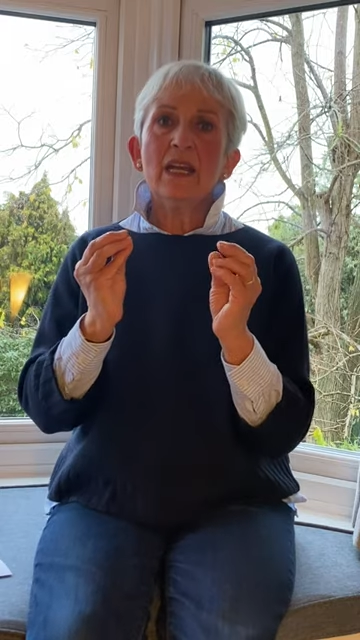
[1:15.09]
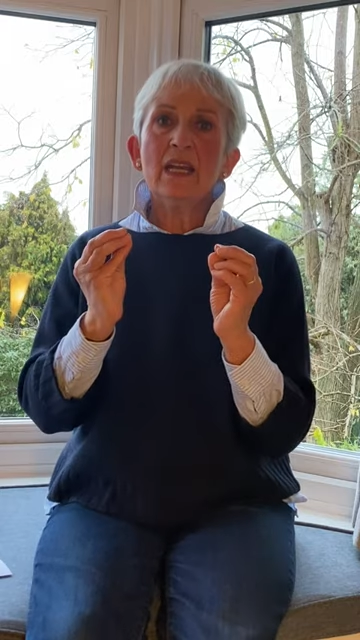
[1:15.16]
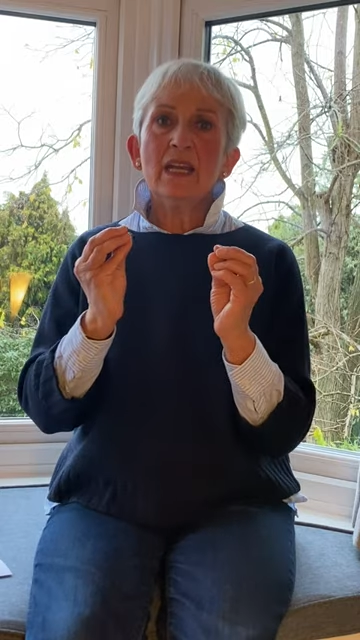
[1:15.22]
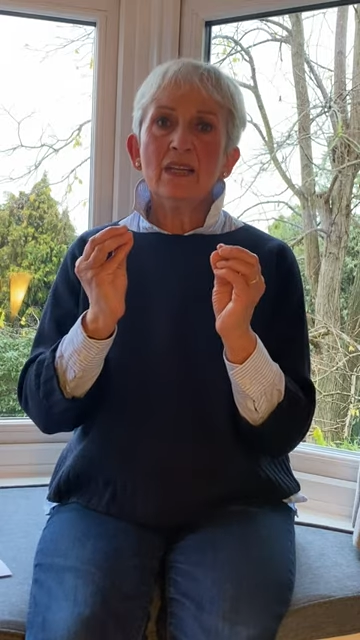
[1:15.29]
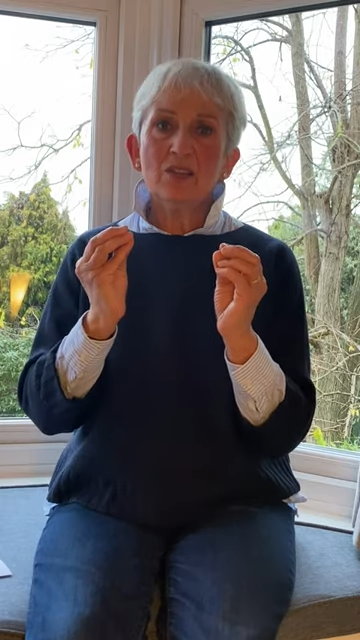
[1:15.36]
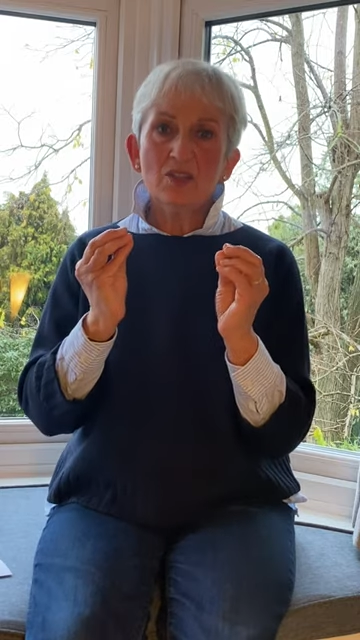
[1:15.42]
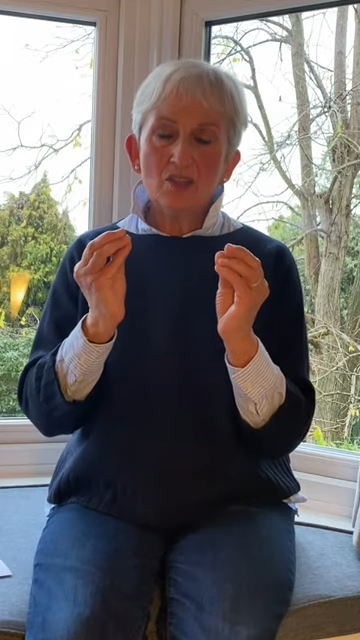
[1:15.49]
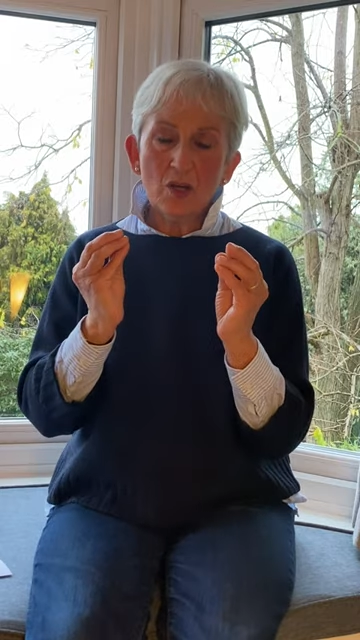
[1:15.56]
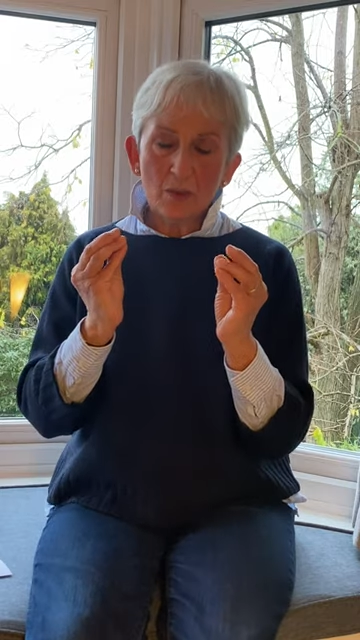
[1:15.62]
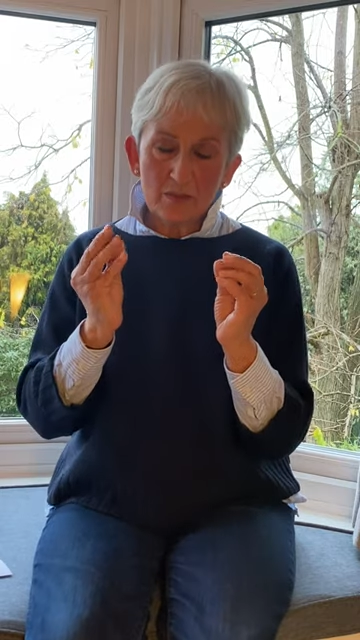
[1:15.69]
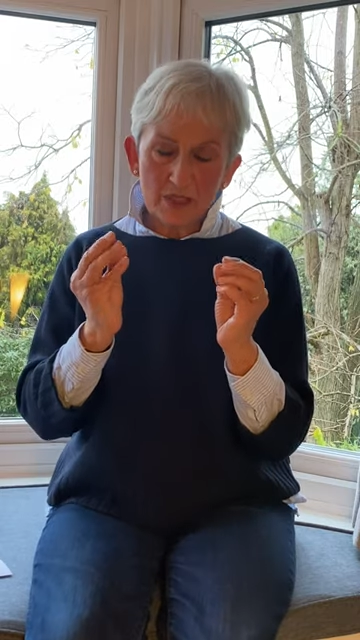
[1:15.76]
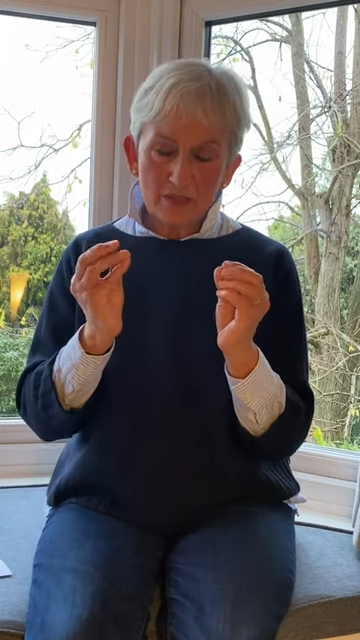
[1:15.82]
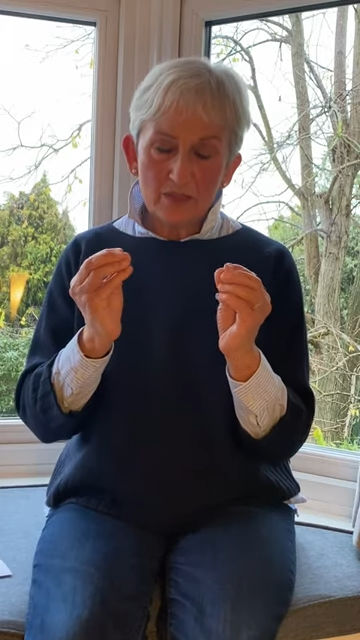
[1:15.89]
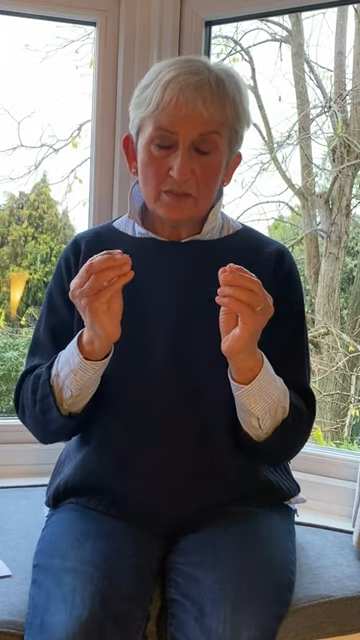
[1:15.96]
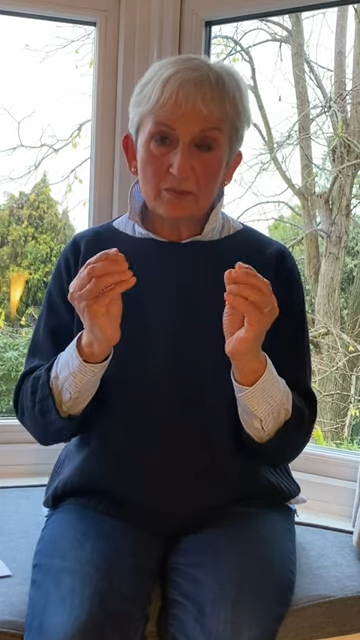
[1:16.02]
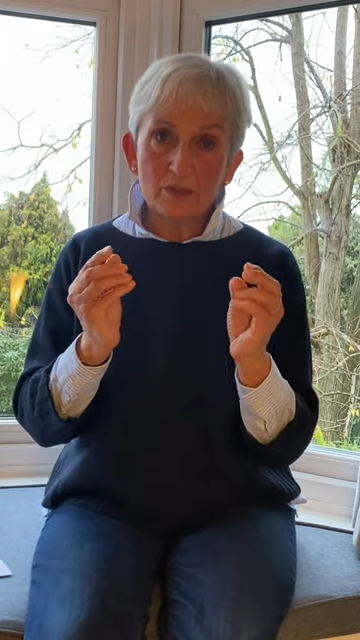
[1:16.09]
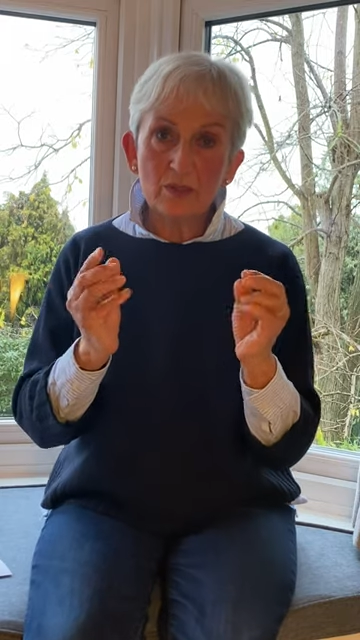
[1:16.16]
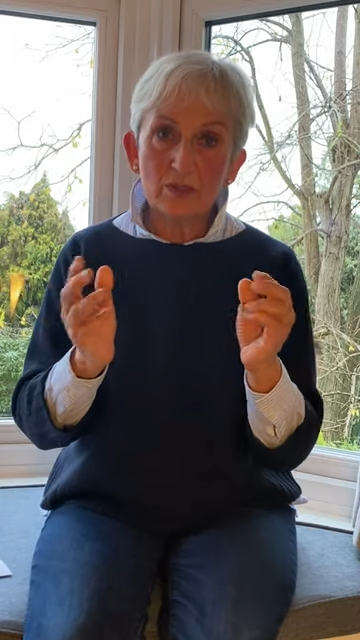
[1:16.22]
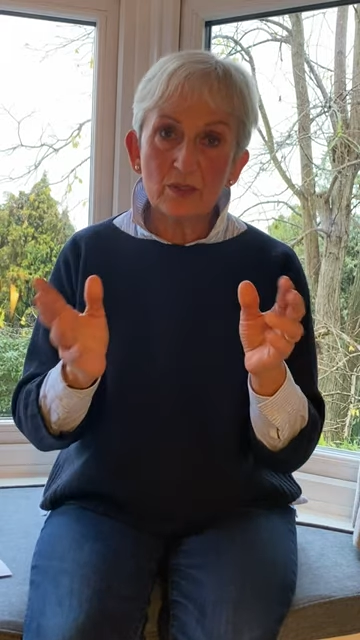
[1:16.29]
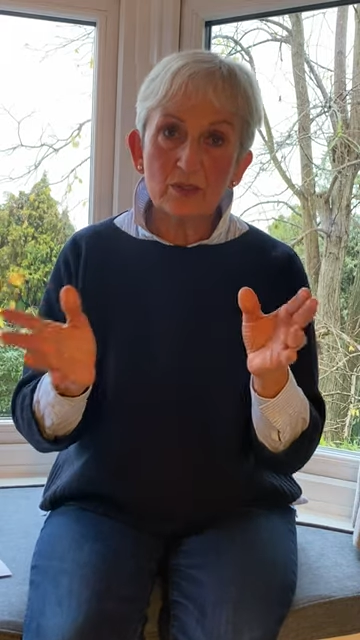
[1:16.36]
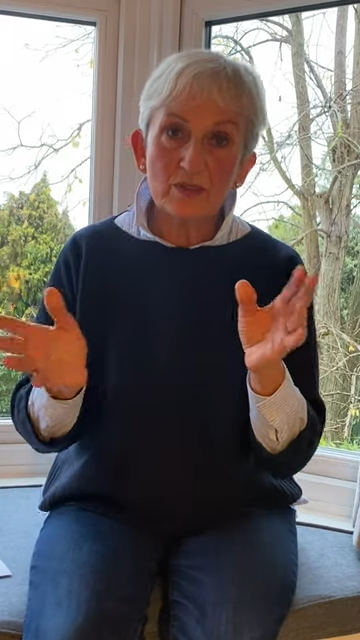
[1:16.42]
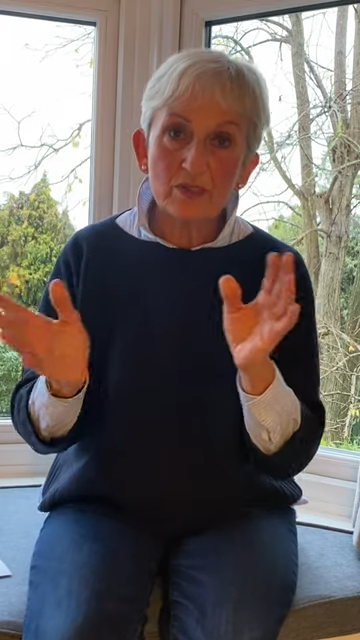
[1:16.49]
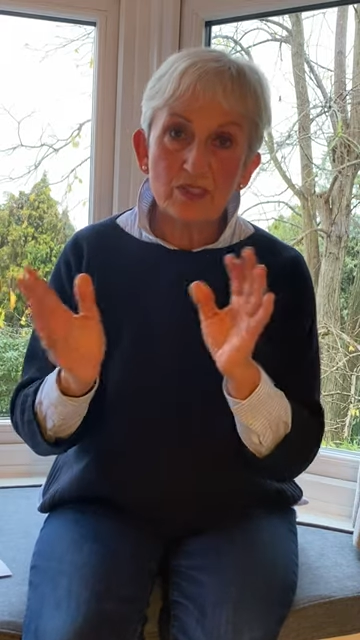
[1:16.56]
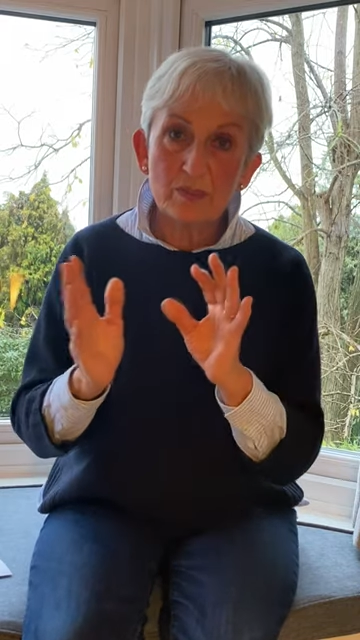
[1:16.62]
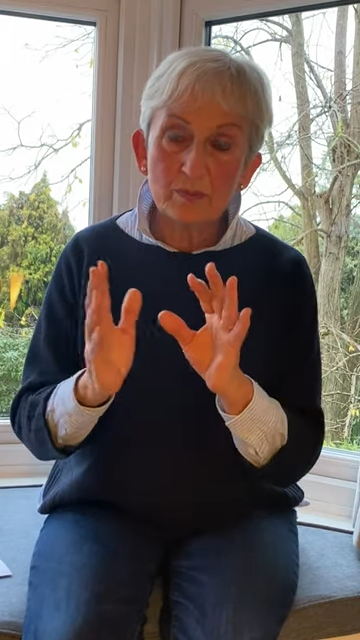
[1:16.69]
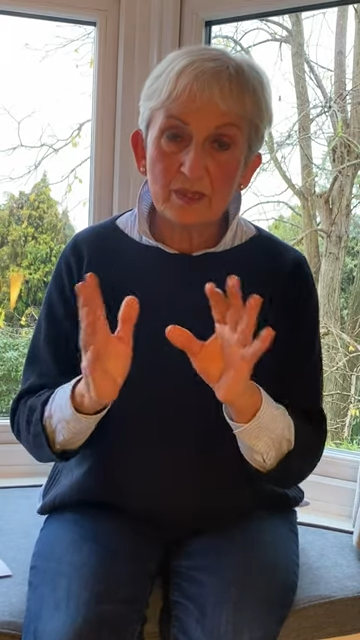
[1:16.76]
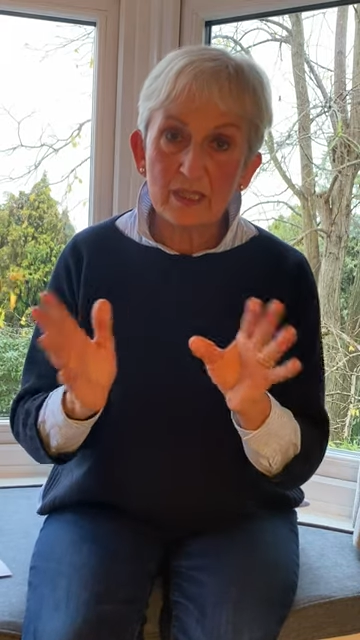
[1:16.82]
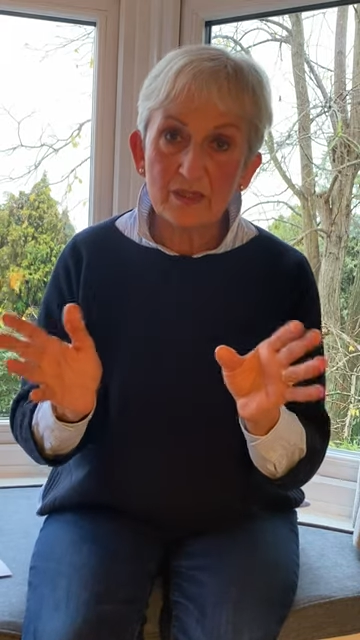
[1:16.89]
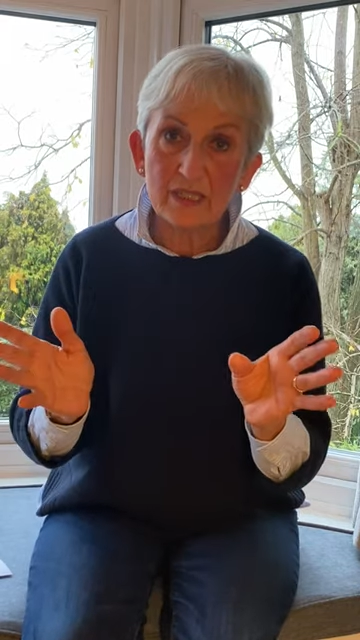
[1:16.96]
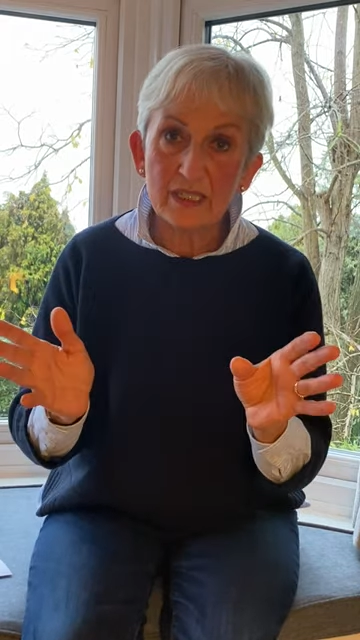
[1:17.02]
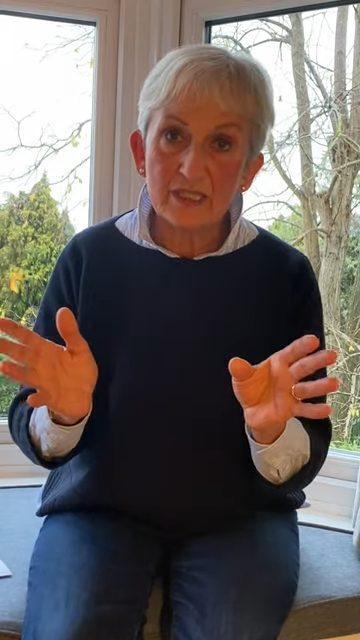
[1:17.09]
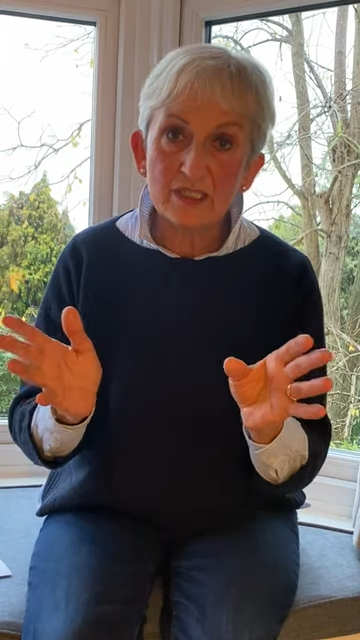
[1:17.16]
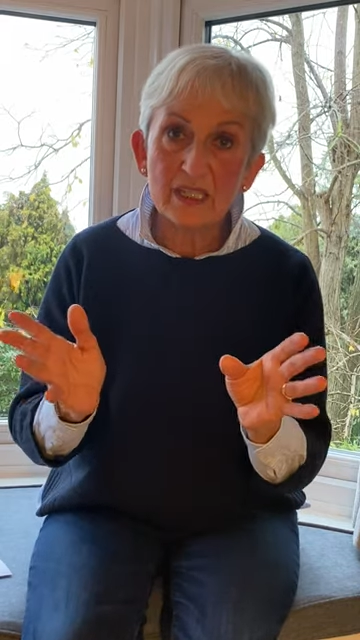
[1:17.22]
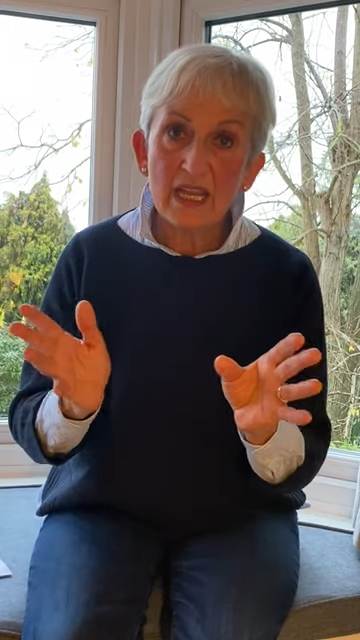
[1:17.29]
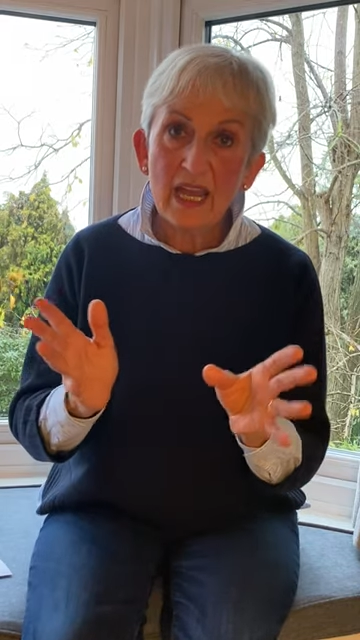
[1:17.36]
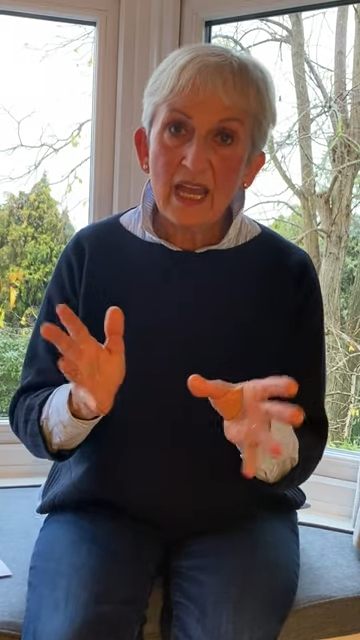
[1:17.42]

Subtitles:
indomitable spirit